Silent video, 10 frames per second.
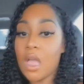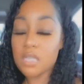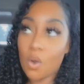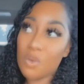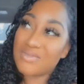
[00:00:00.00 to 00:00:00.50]

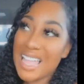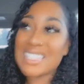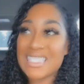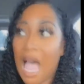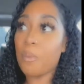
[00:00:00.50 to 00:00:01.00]
So let's
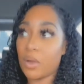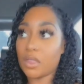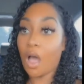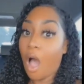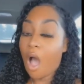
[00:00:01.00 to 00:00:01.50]
stop with
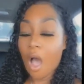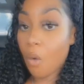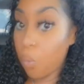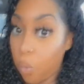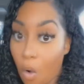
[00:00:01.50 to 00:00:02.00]
the
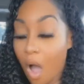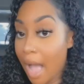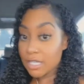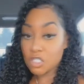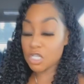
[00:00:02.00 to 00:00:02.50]

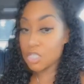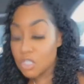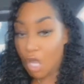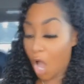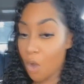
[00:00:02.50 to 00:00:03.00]
what? She's
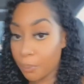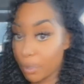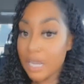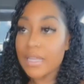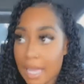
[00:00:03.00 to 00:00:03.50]
so
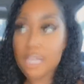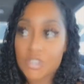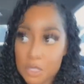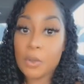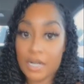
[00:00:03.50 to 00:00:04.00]
pretty. Yes, yeah,
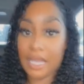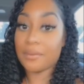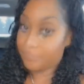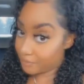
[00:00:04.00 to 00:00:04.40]
she's pretty.